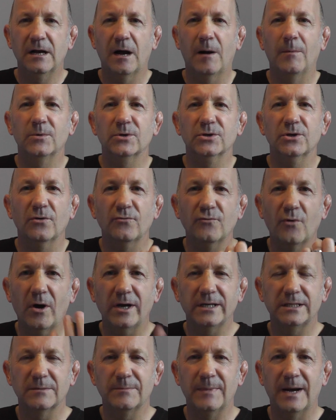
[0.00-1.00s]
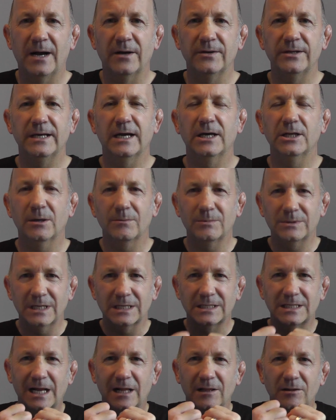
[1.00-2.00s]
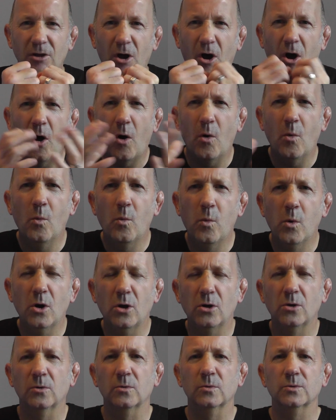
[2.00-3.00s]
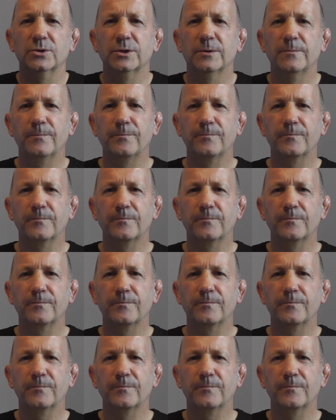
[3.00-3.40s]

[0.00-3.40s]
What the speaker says: I'm going to write about it, and I'm going to tell the whole world